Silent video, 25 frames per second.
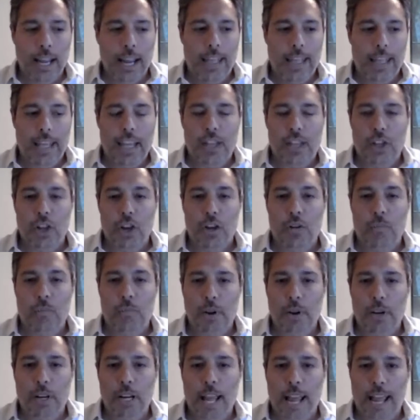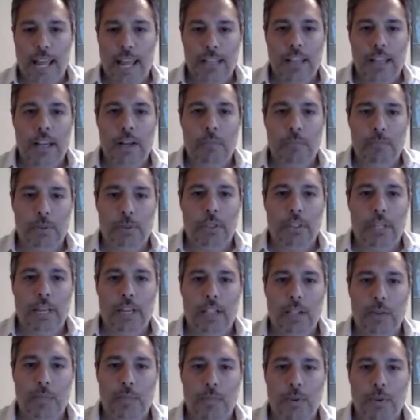And that long put has helped
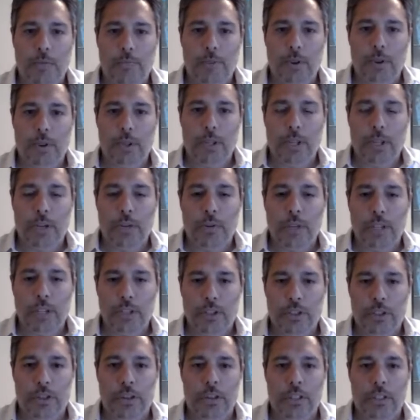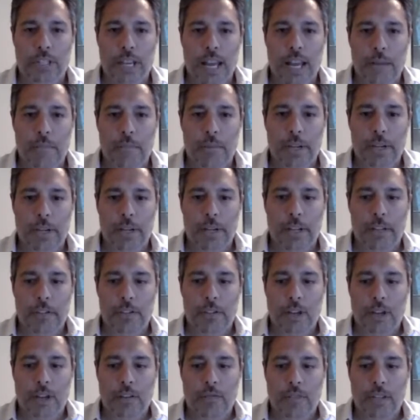protect the portfolio in certain time
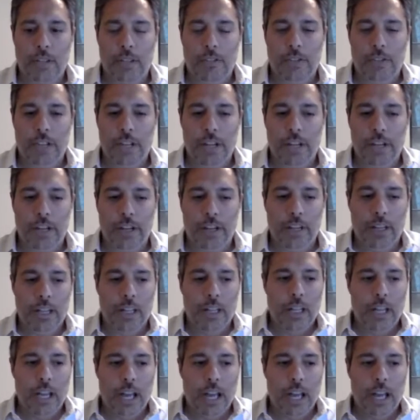periods of this year,